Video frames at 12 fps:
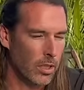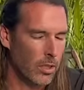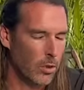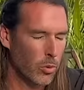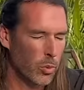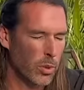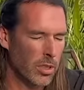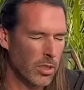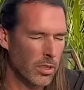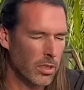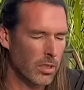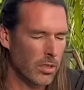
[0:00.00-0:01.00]
who
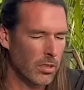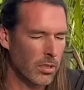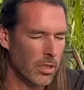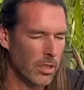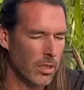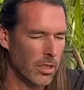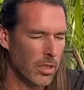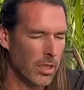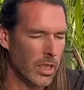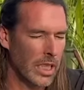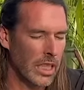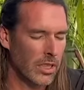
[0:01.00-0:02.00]
was
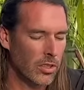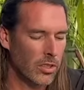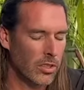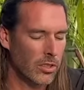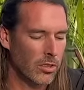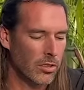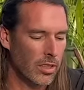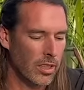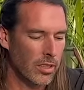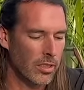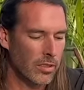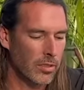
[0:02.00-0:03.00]
in the inner circle
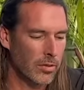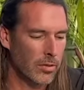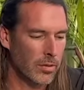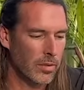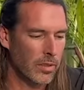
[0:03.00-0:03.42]
of